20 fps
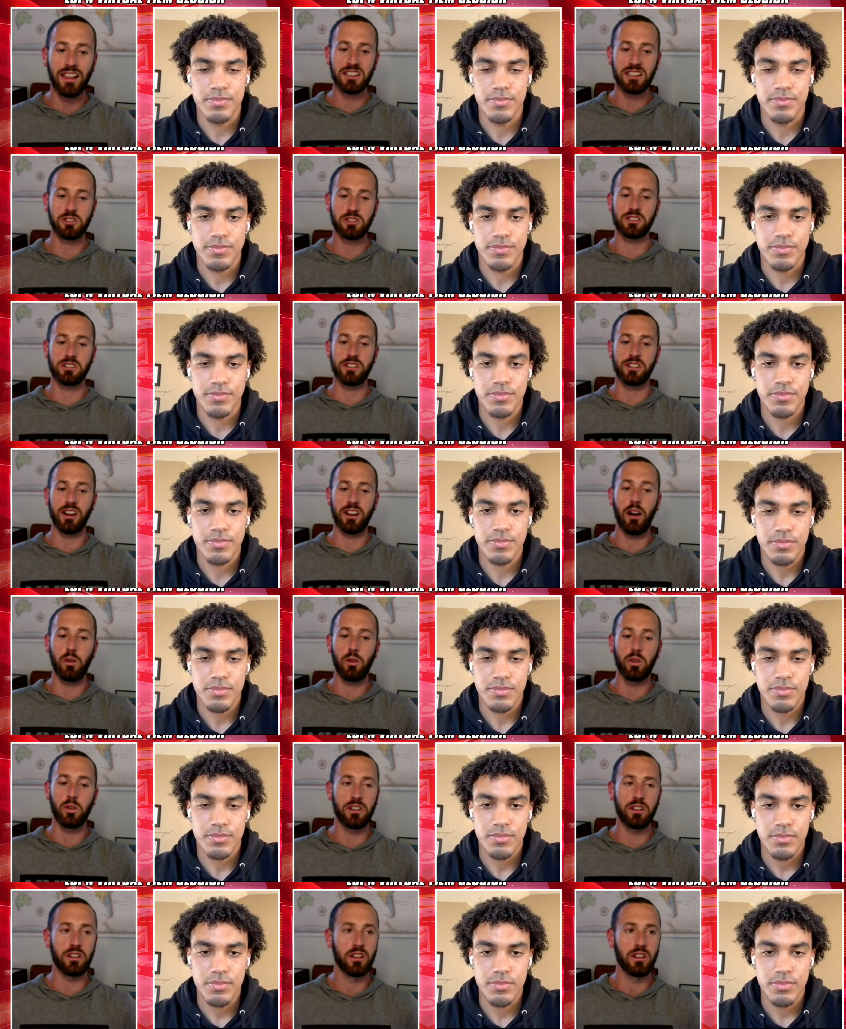Speaker 1: question here, I
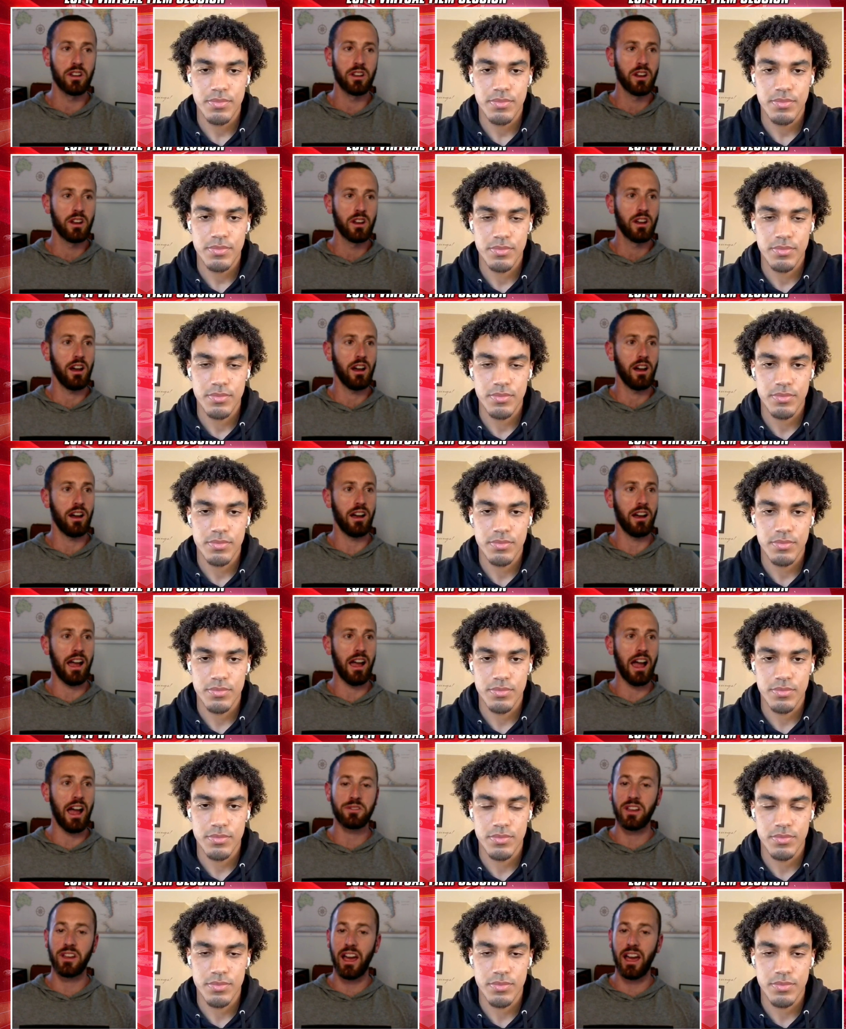would uh,
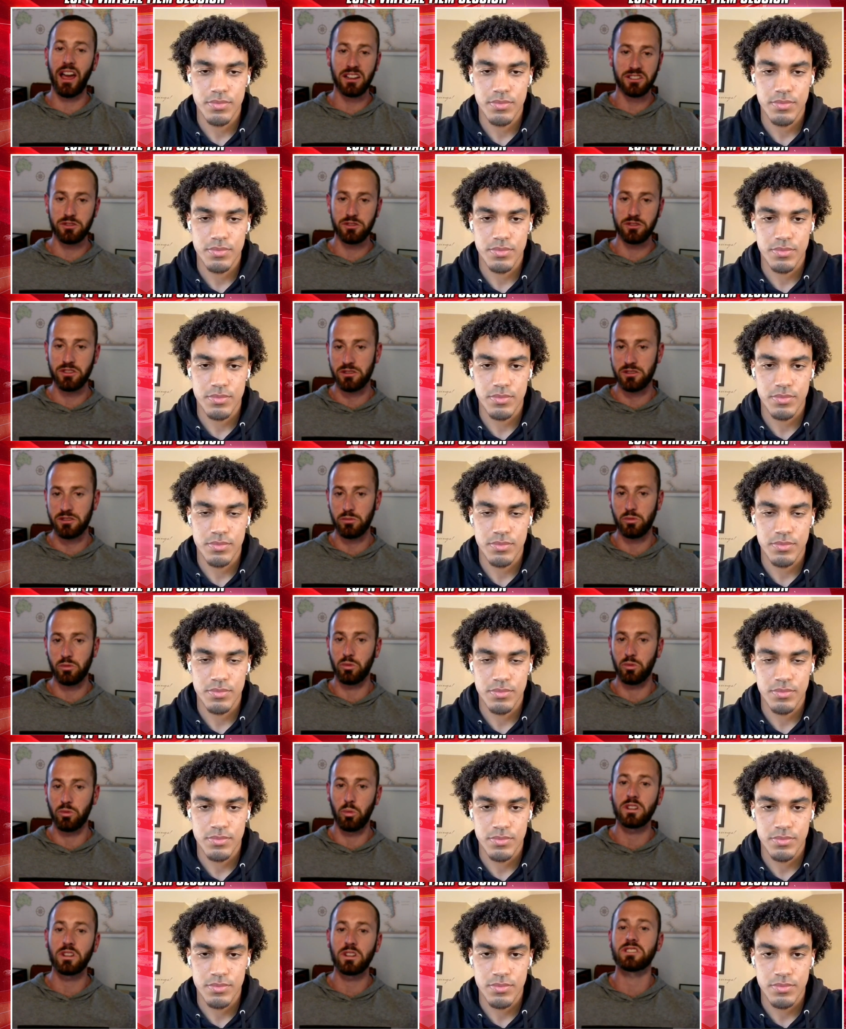have to ask you just
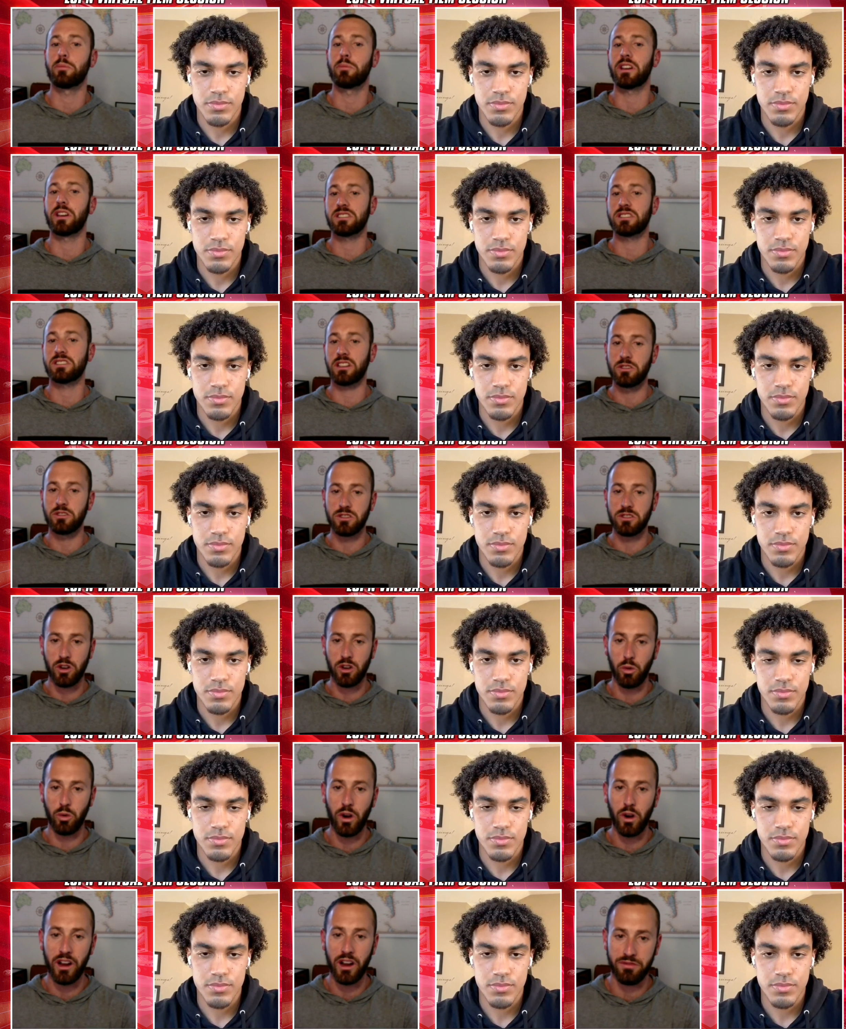what's the biggest thing you took
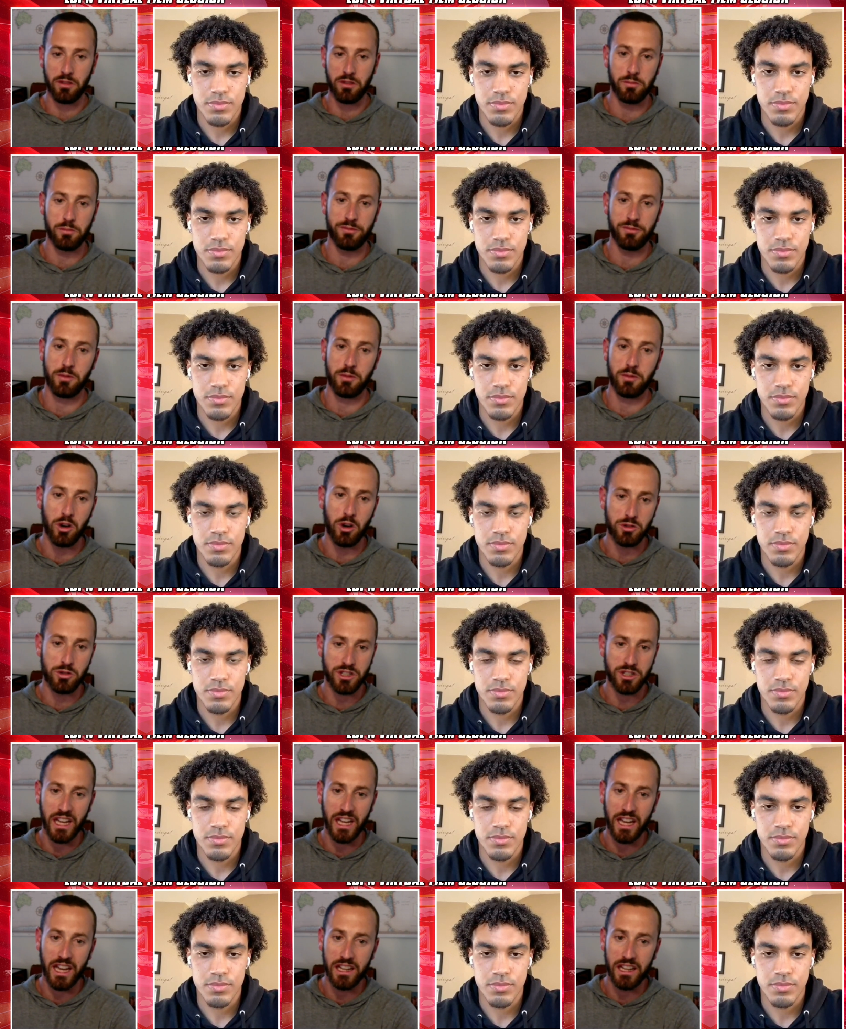away from, from Coach
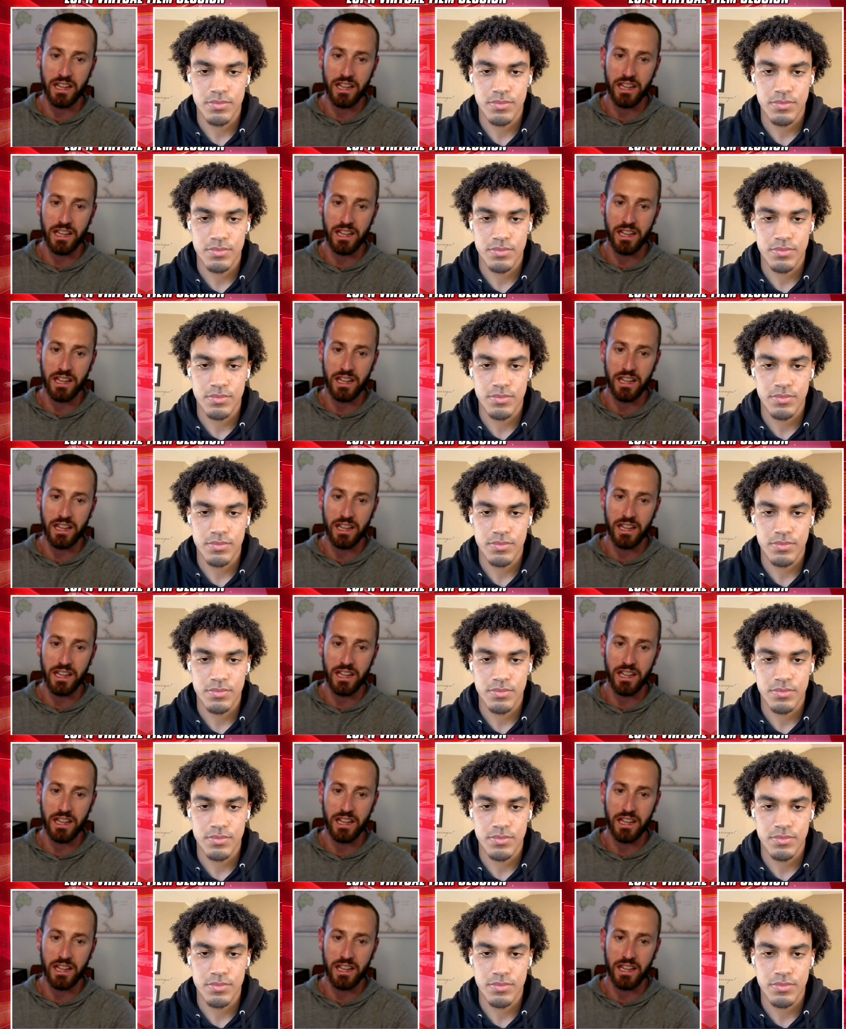K